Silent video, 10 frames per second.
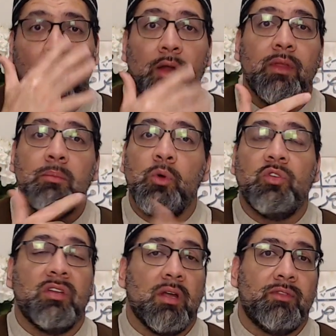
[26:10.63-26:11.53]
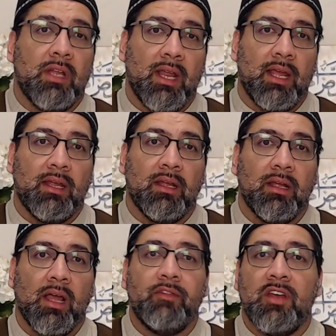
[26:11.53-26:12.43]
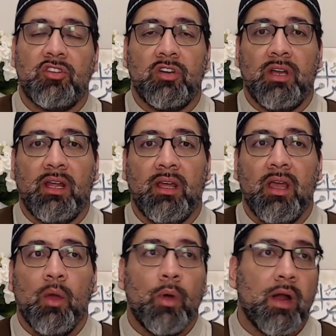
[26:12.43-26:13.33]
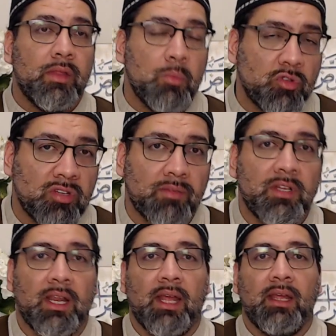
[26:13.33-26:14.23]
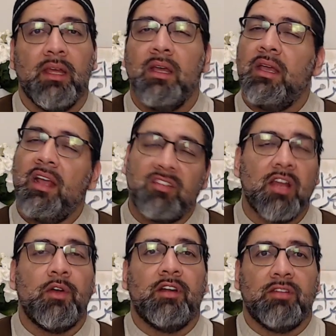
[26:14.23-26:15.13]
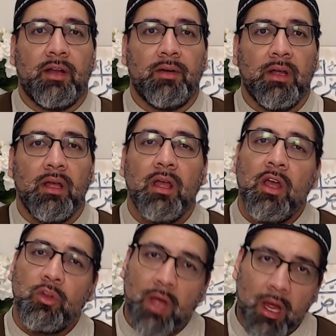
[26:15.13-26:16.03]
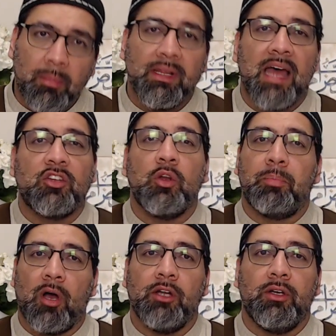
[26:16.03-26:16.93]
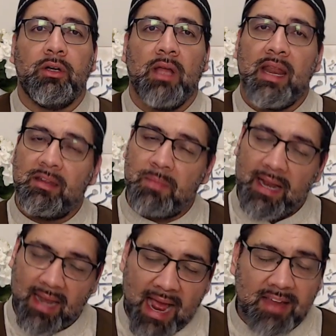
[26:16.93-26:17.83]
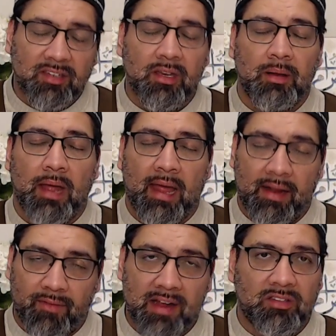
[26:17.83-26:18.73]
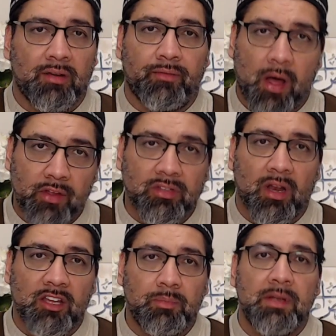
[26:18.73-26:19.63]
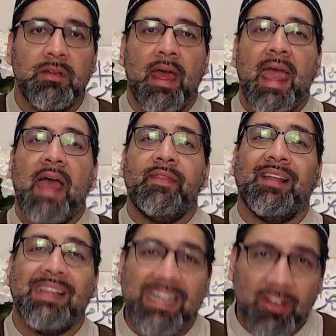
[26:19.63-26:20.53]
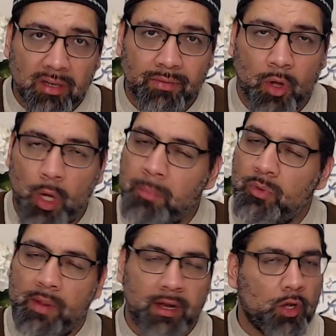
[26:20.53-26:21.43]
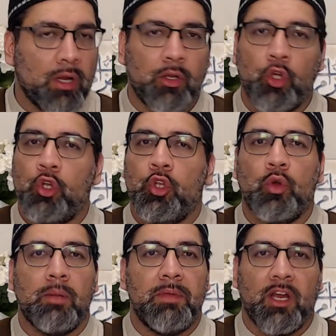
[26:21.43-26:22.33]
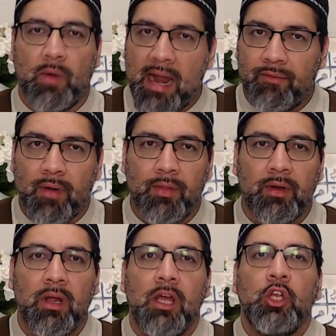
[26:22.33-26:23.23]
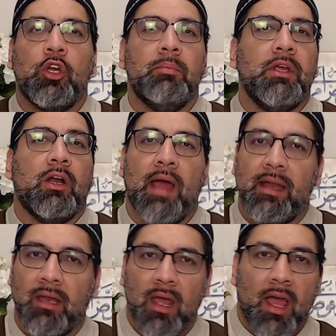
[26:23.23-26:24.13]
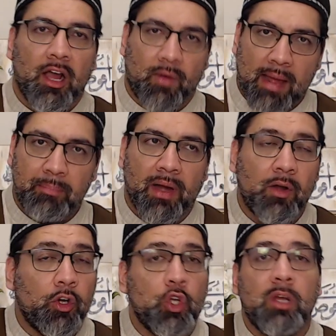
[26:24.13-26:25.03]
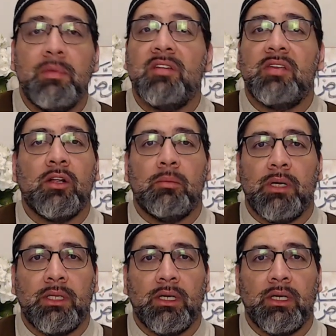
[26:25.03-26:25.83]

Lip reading: Musas of today, of yesterday? Where are the Musas of today? Etc., etc. So I humbly ask you to ponder. And as my last advice to the fathers and husbands and the leaders of the homes, whether you could be a grandfather, you could be a grandparent, or you could be a single mother.